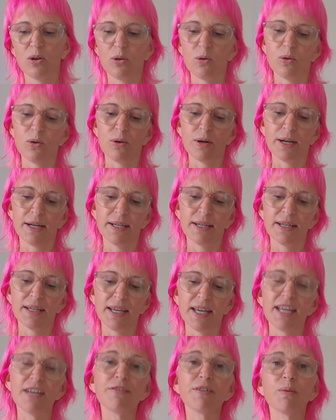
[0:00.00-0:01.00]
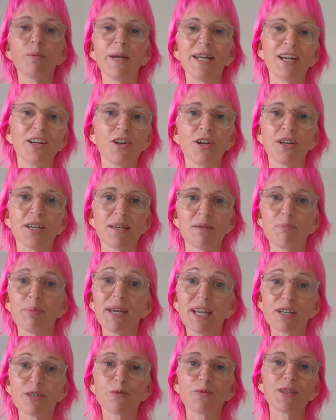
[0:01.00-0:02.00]
Or even when I don't get
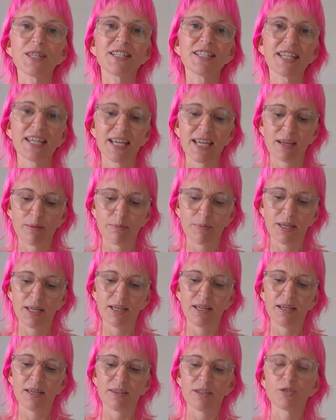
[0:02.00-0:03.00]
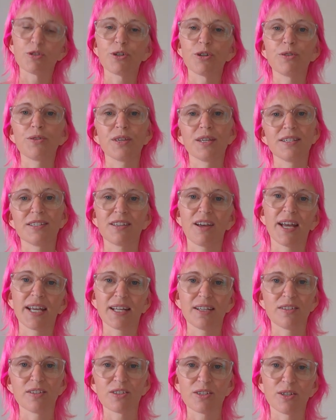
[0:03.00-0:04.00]
picked for the team, the truth is I
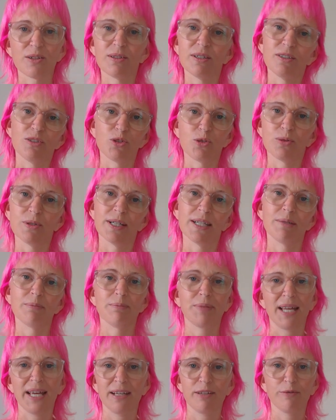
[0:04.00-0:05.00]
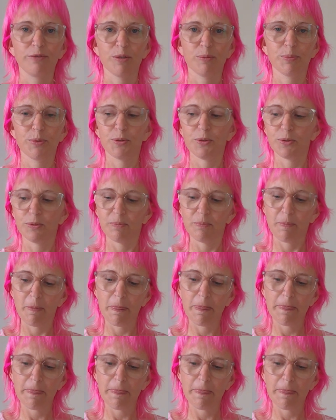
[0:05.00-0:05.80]
can still enjoy playing football.